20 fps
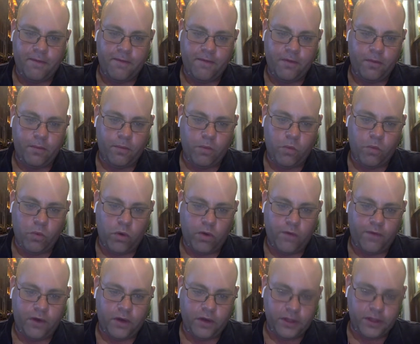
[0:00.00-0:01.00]
from one
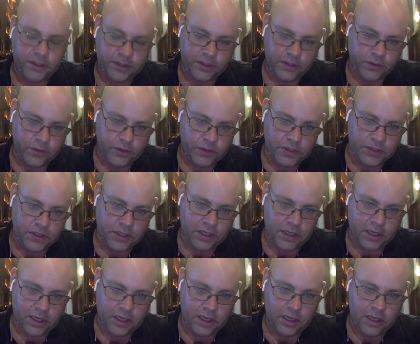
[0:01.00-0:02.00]
of our listeners
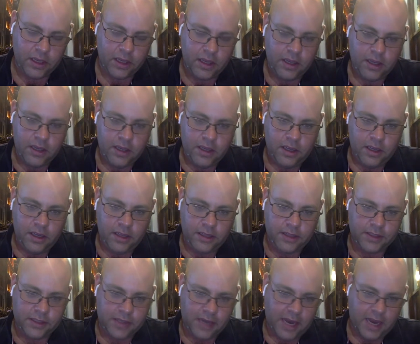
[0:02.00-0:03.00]

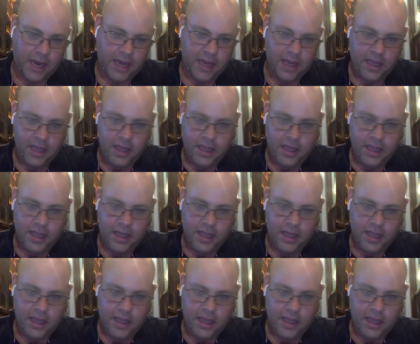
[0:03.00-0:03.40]
today.